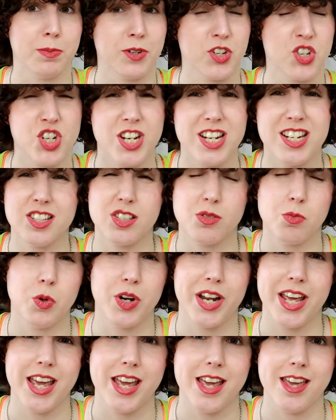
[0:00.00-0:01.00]
but she doesn't
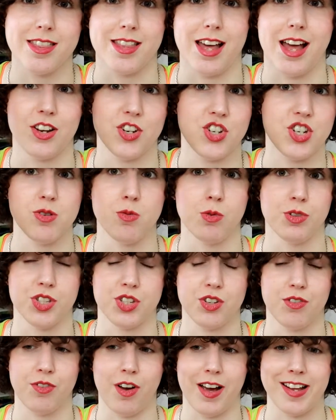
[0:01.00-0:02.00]
want to hear that, she
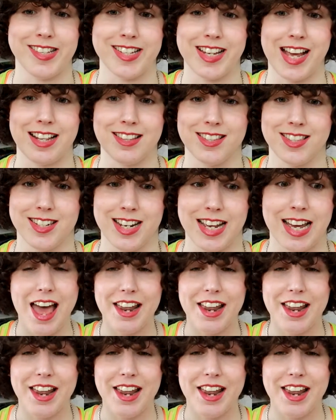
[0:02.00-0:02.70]
wants to fight against it.